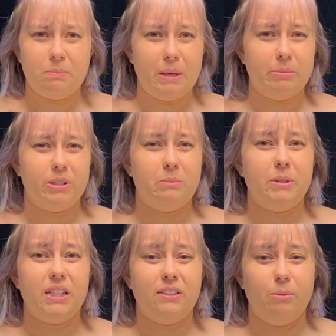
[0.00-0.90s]
people to
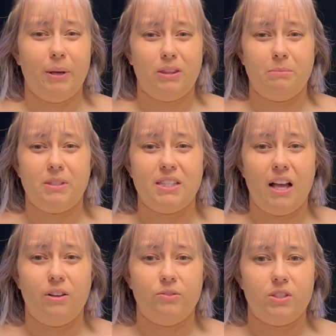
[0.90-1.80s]
believe about
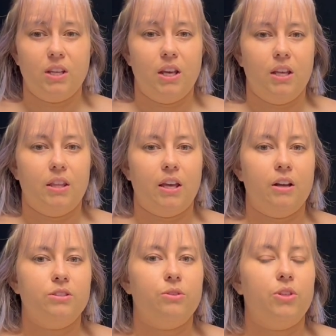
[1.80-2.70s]
themselves. They
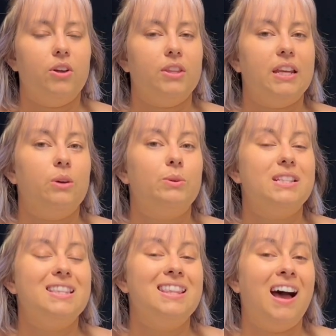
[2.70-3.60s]
also thought that he was
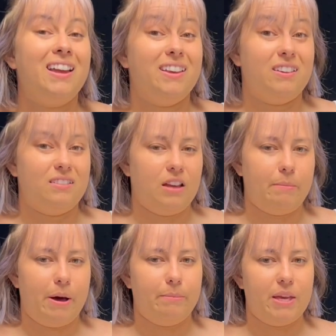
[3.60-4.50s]
lying
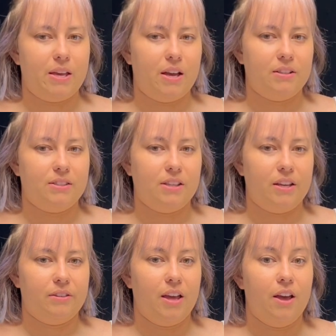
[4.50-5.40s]
about being God's son.
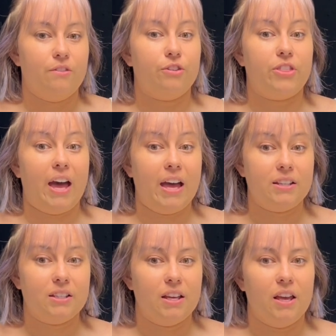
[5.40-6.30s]
For that,